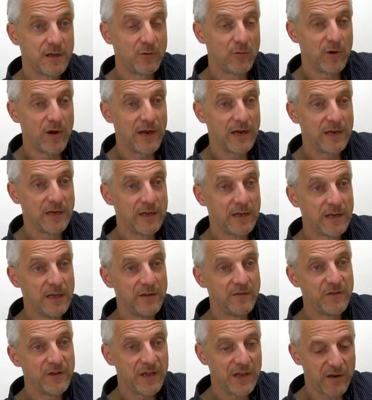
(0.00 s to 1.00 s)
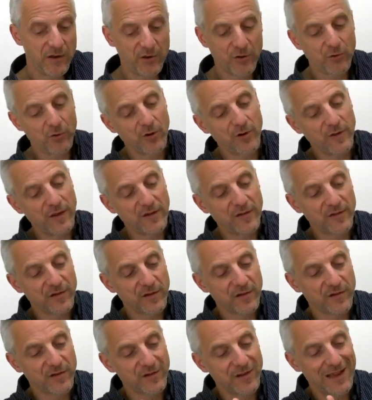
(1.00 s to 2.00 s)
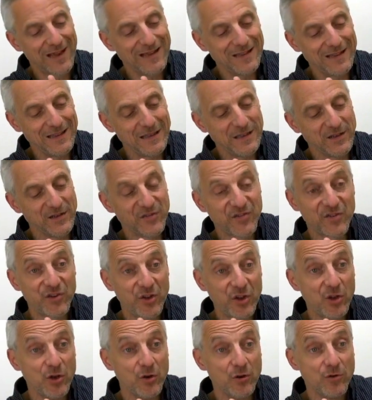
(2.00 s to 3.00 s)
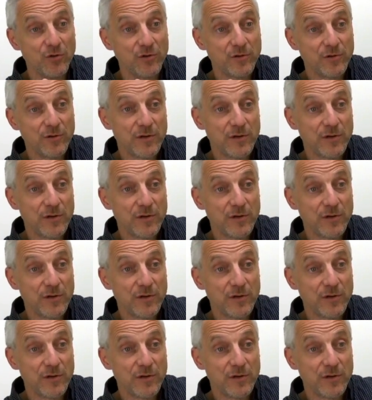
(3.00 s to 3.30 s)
Right? If you got a door that's slightly askew,